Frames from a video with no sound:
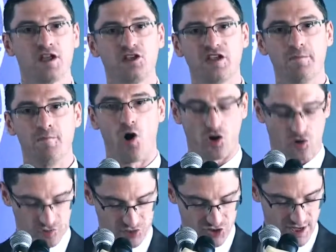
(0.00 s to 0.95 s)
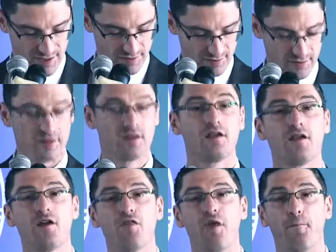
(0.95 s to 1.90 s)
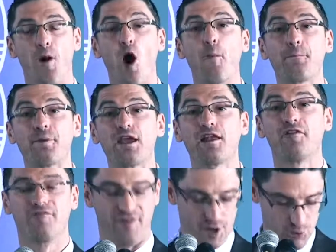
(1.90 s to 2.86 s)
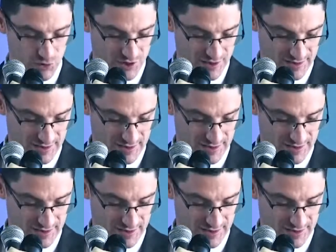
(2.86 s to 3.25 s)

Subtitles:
democracy, the popular vote,